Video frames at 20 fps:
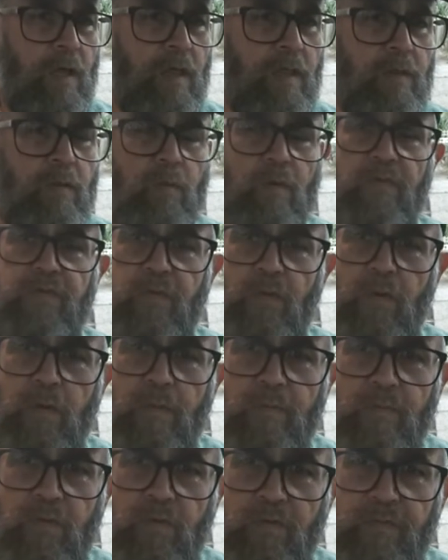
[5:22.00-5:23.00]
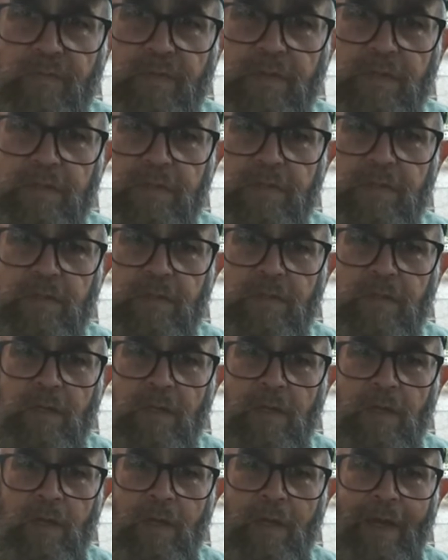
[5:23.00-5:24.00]
The Reform movement
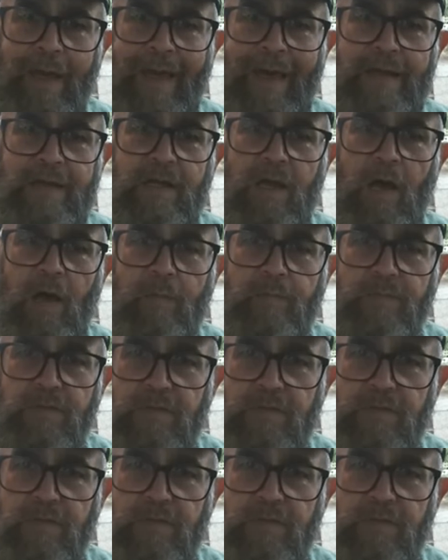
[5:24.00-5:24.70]
had come